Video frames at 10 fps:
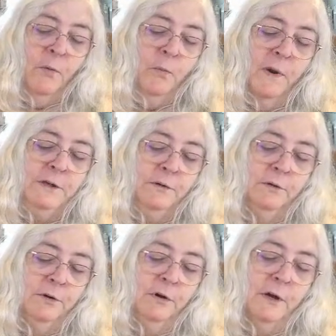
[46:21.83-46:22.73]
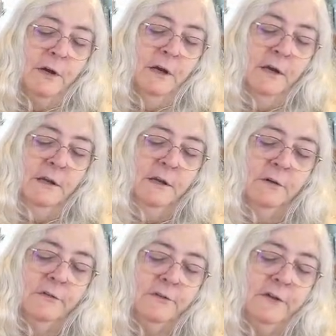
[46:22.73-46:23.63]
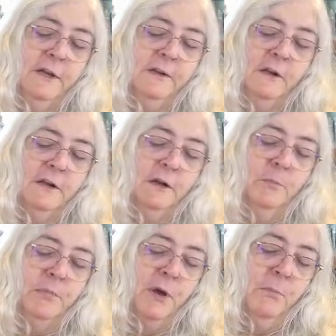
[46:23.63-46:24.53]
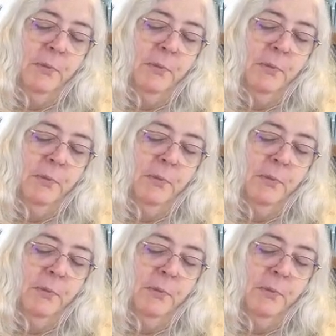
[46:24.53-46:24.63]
When you look, you'll see the little bump.